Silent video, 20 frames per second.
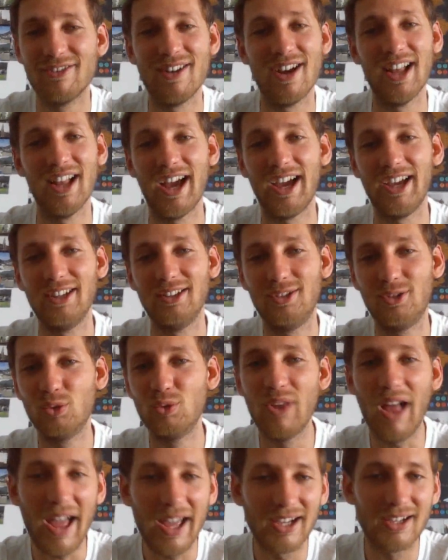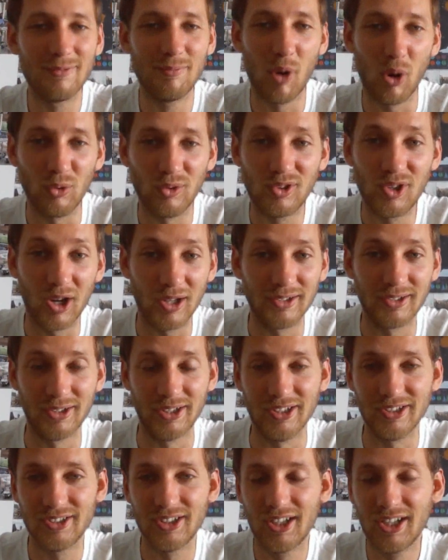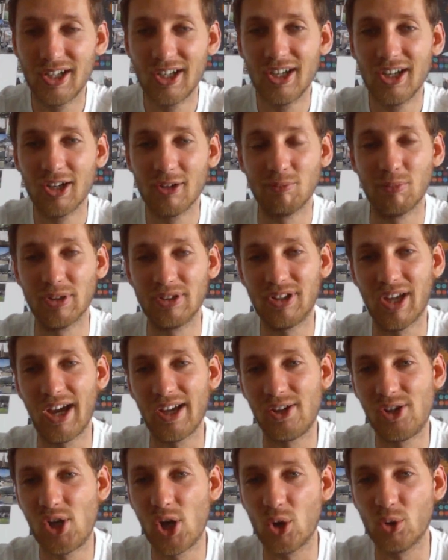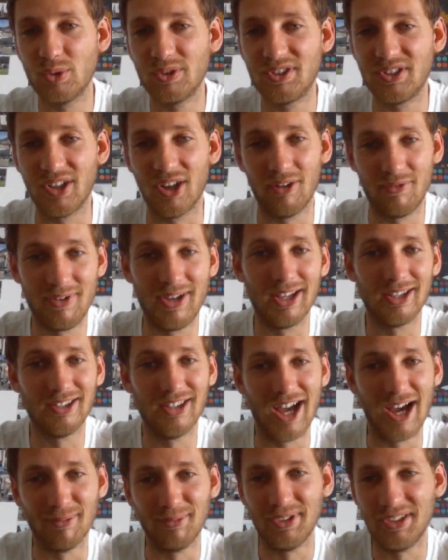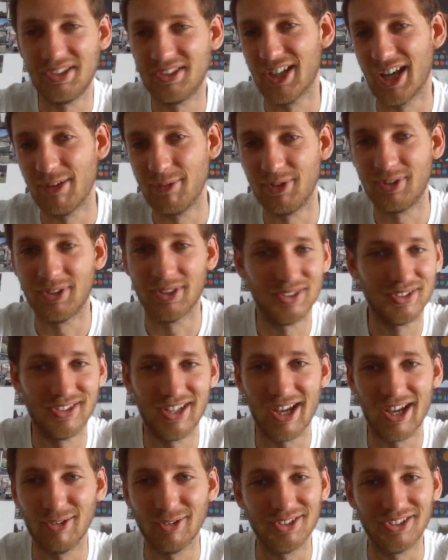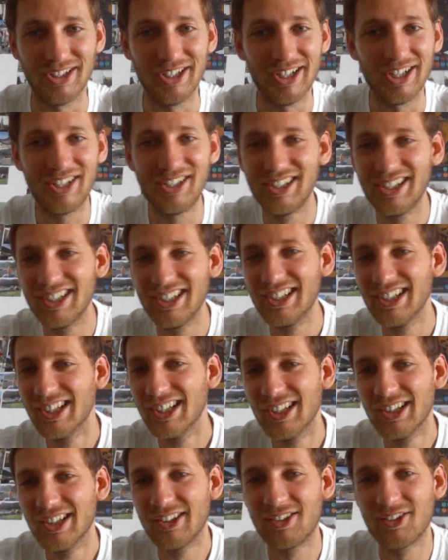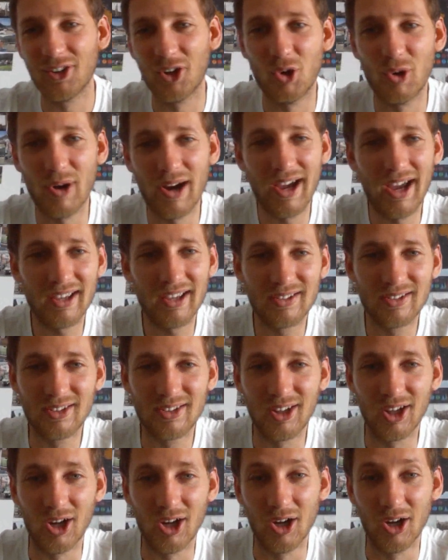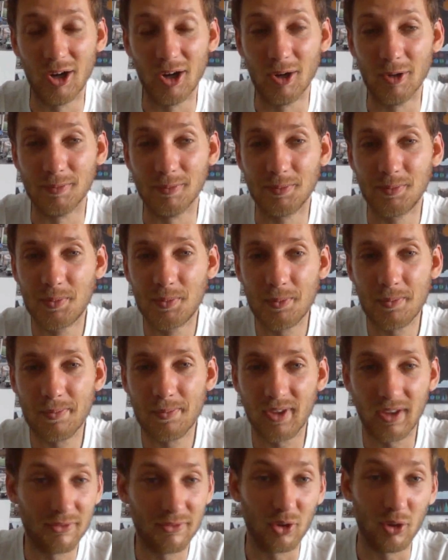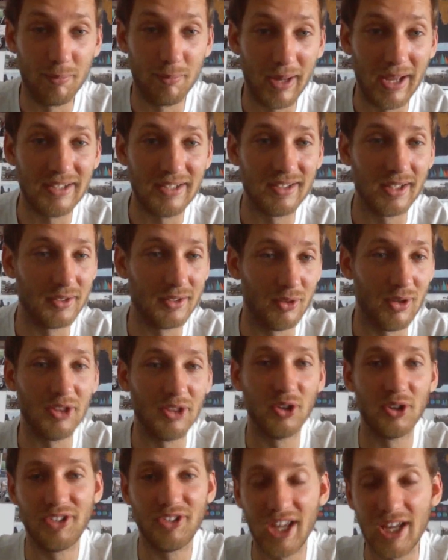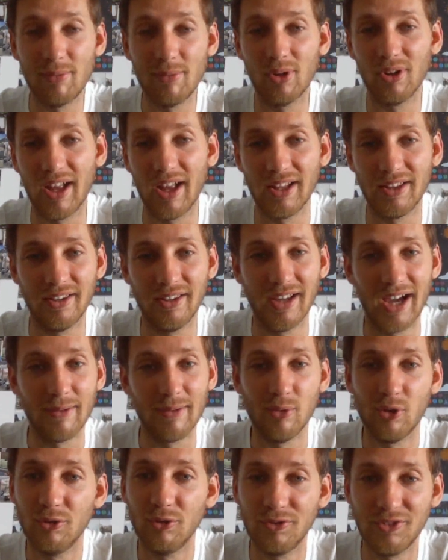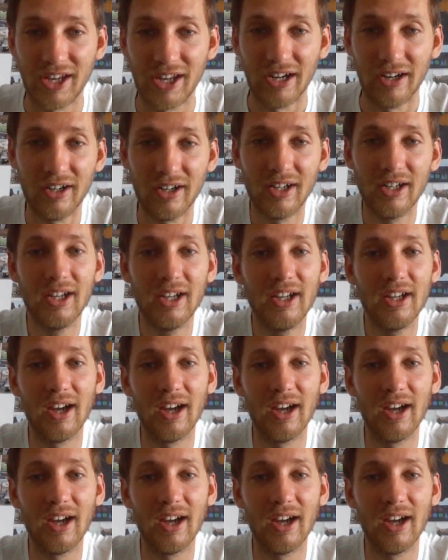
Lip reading: Well, I do like both countries, but I chose Vietnam this time because I was there. So I asked for a place at another table and I moved there.